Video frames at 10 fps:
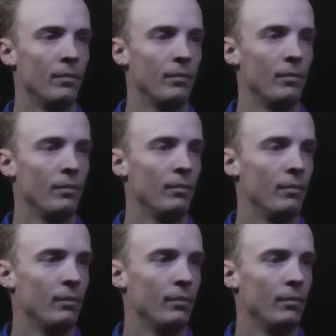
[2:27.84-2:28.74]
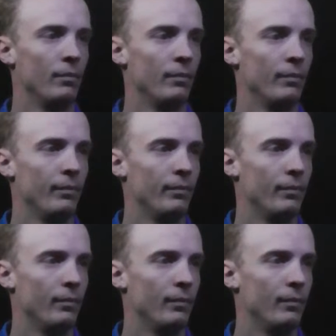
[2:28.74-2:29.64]

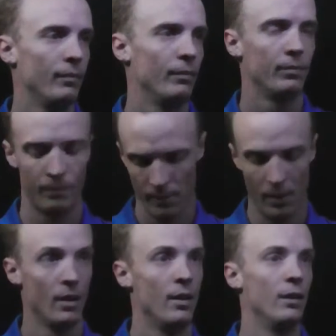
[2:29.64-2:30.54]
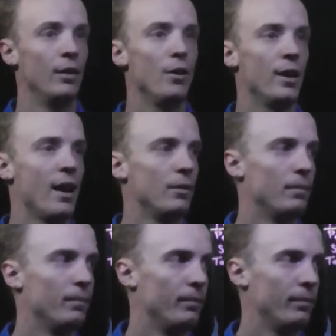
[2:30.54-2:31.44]

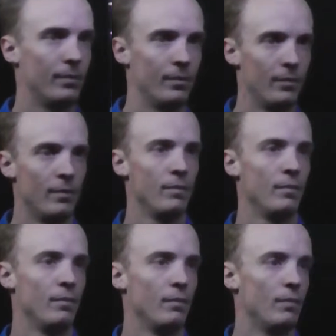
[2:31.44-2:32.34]
Nobody speaks.